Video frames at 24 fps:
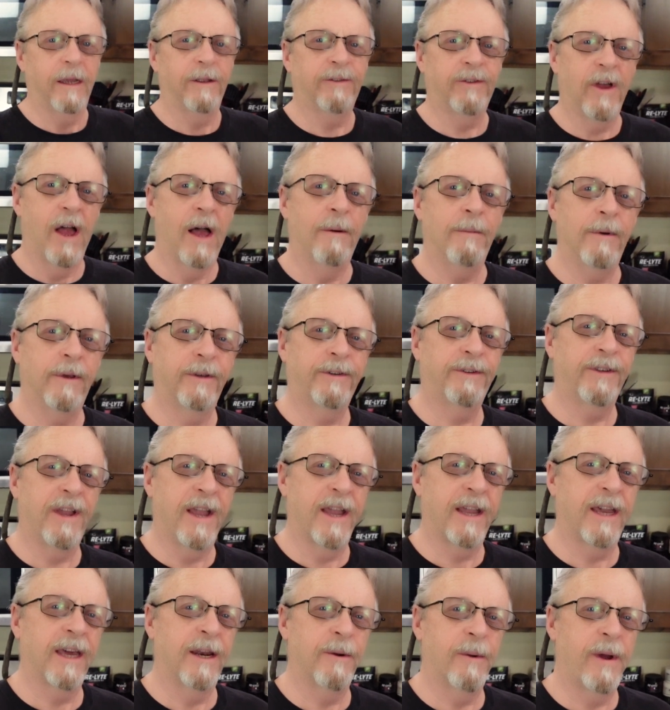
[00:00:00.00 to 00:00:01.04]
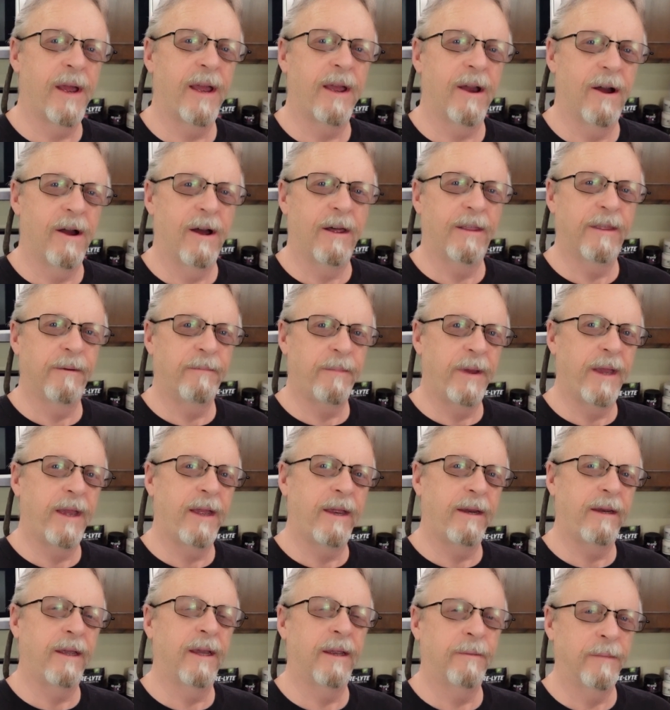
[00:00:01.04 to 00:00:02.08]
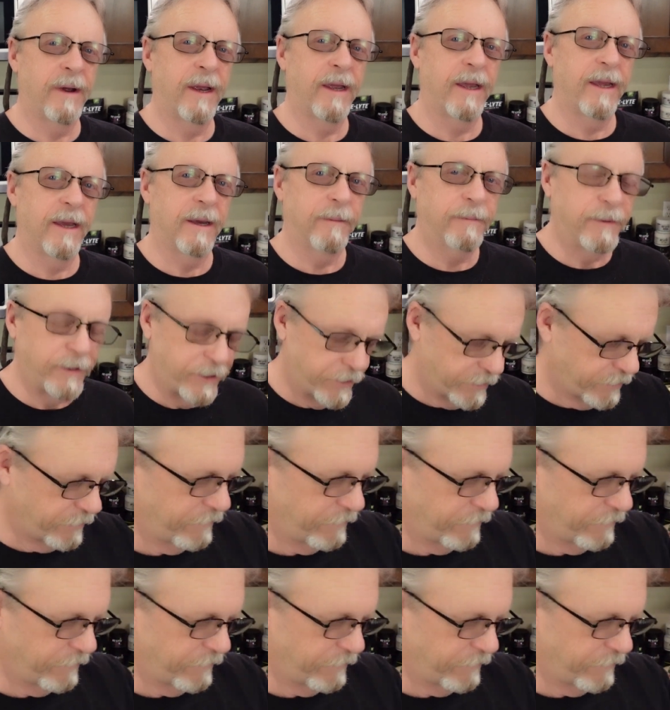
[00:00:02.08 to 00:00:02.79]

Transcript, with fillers: S M. It's almost taken away all the pain in my hips.